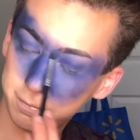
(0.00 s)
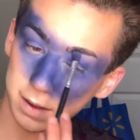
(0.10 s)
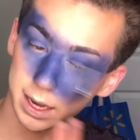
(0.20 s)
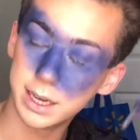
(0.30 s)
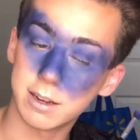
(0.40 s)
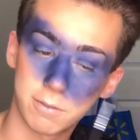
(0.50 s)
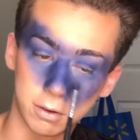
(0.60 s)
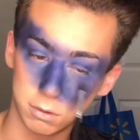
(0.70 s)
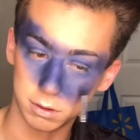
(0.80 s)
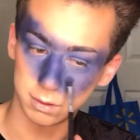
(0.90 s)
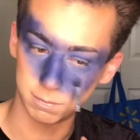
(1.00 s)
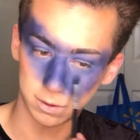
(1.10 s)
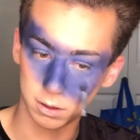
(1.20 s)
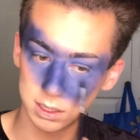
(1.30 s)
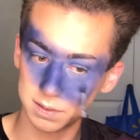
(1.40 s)
fucking difficult,
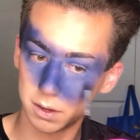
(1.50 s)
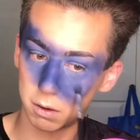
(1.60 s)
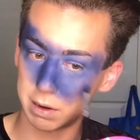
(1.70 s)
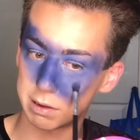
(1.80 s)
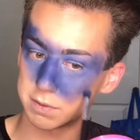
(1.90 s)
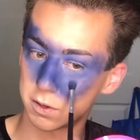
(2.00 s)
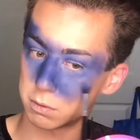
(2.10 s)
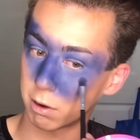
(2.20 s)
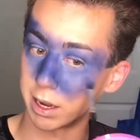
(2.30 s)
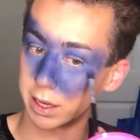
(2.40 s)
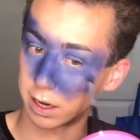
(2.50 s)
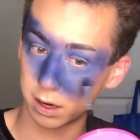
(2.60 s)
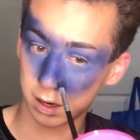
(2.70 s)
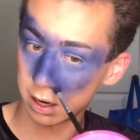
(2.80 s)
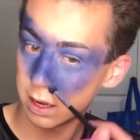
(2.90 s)
first of all, when I was first working
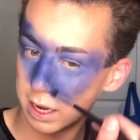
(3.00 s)
there.